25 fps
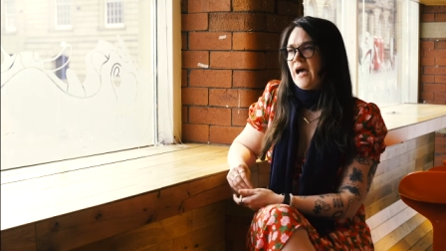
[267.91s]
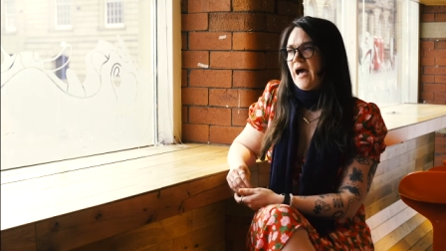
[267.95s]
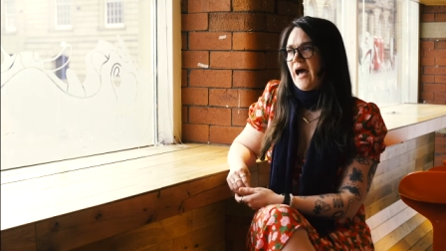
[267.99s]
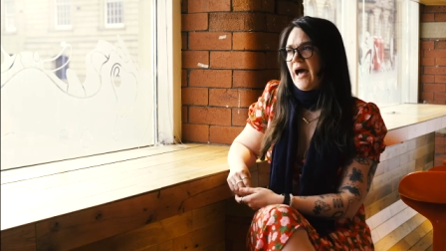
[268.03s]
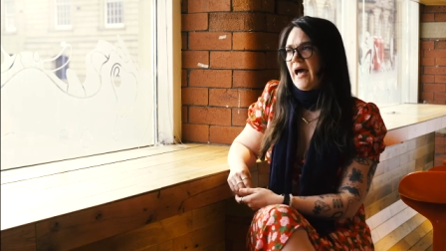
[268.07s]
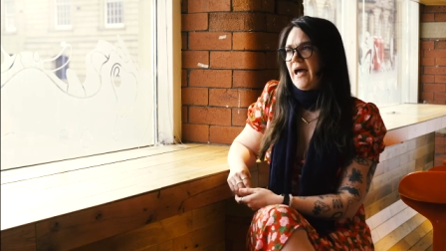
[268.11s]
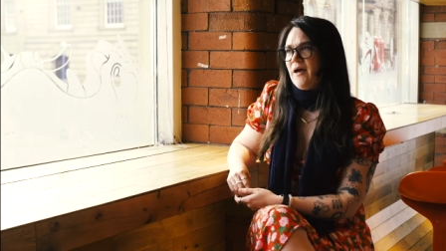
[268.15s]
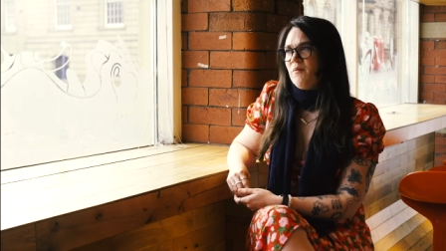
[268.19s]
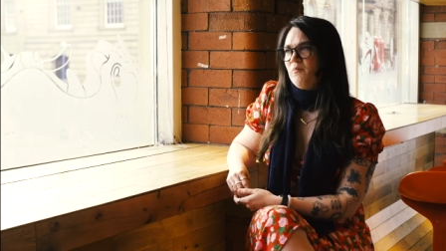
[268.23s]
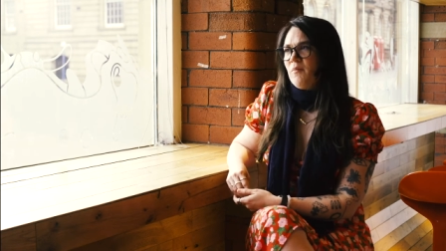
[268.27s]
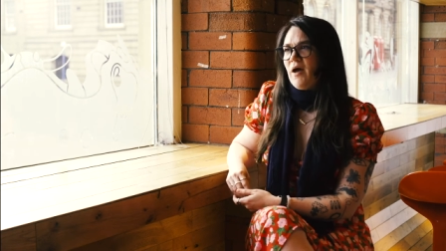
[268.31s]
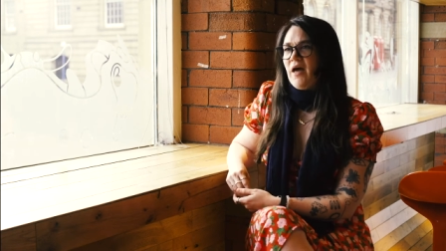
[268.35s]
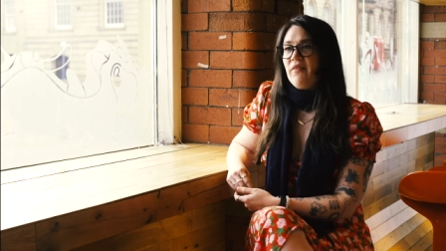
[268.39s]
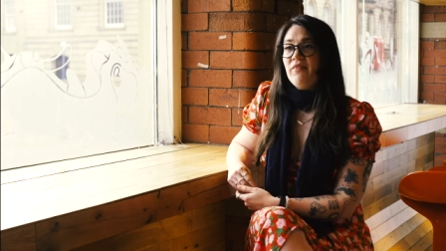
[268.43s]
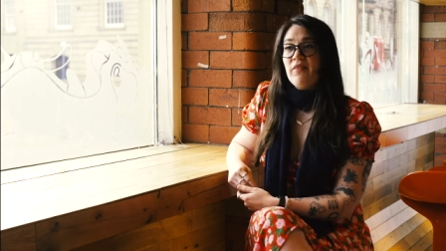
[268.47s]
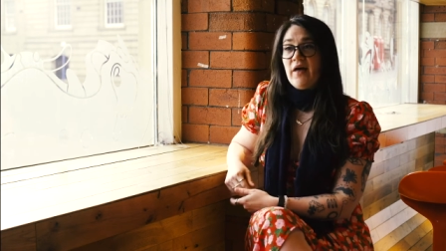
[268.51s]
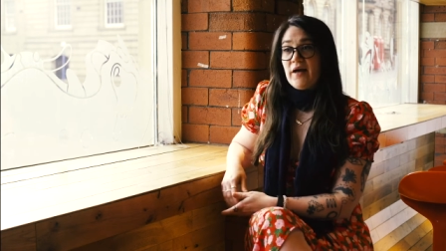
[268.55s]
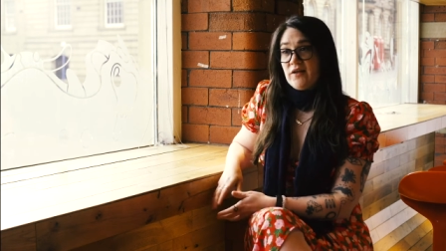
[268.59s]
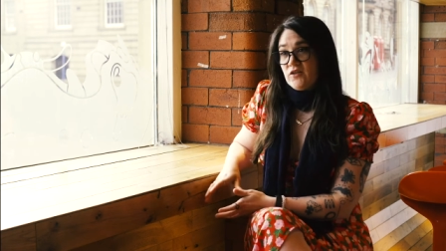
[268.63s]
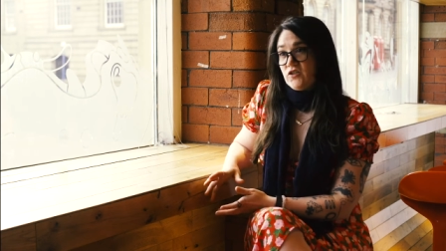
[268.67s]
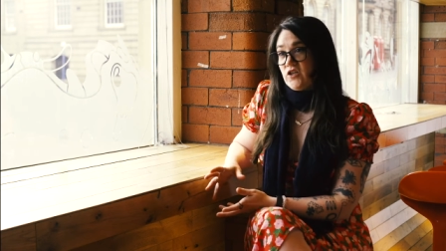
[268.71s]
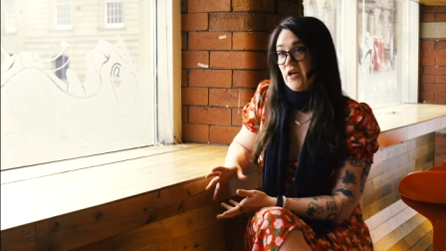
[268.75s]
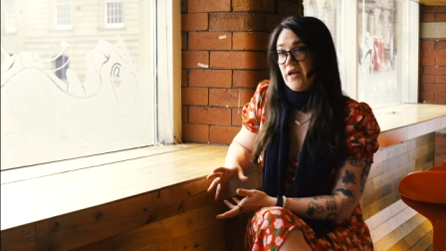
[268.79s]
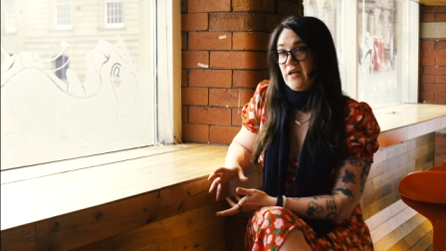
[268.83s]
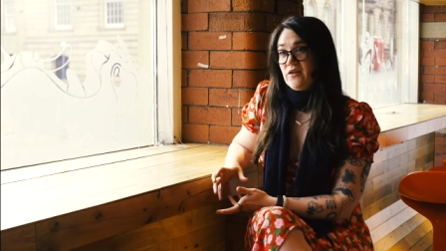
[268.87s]
um, and
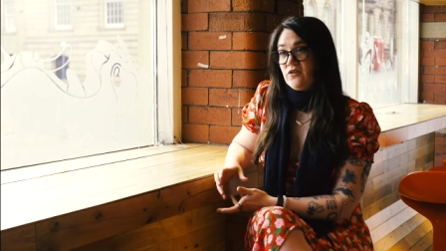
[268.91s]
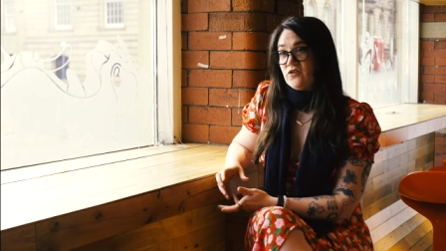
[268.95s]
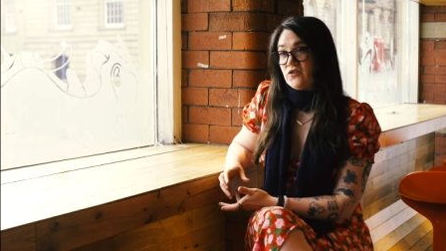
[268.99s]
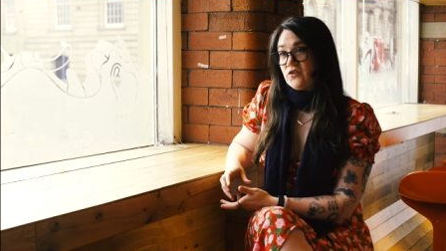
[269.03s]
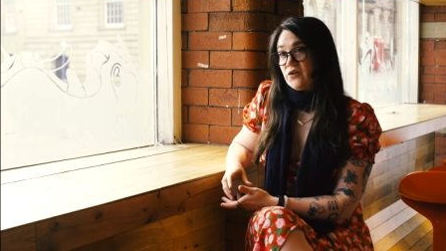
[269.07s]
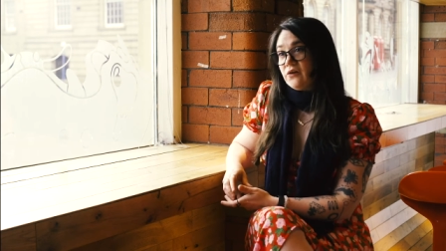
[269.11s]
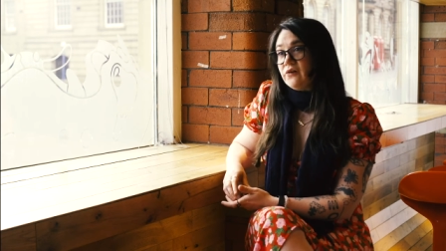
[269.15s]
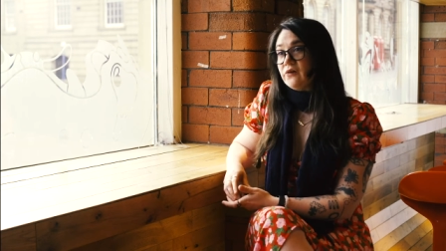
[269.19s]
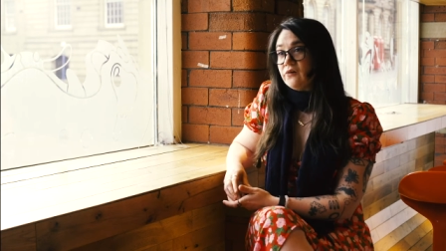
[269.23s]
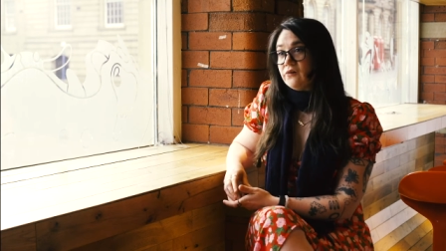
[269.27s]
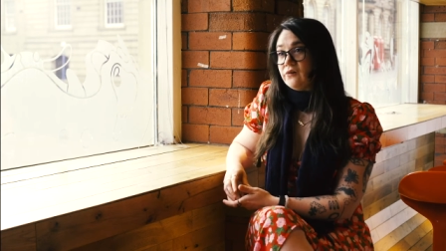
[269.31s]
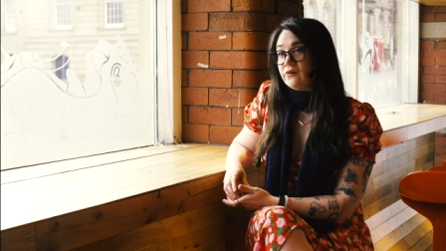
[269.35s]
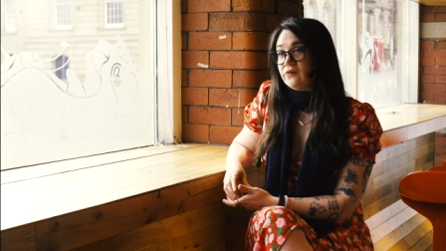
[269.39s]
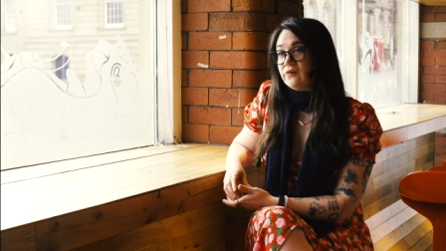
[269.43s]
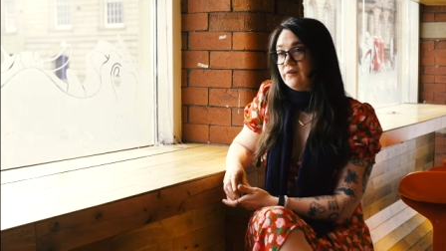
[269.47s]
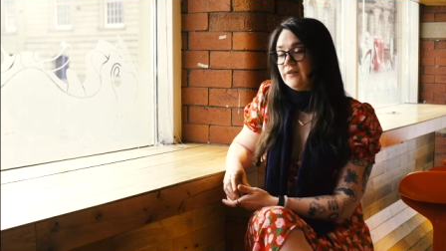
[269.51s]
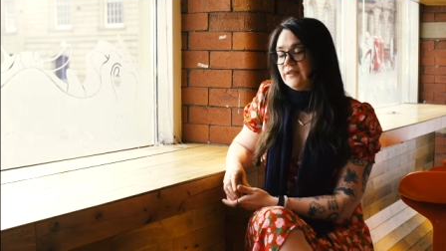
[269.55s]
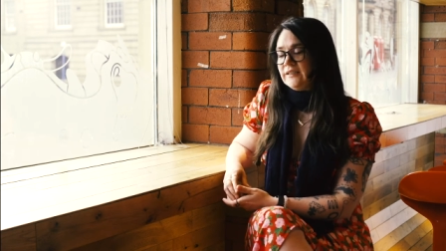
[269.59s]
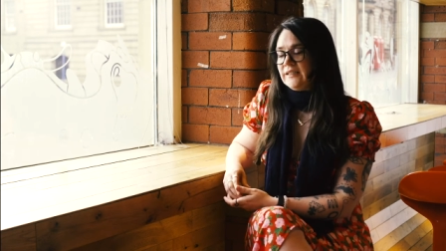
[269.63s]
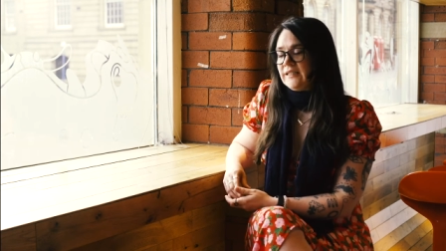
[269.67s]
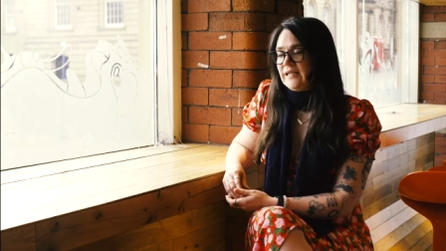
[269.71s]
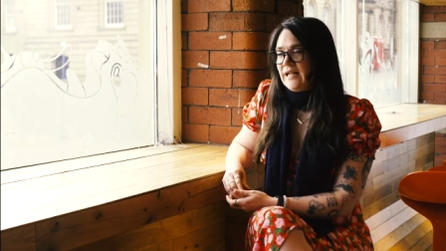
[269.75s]
that changed the law.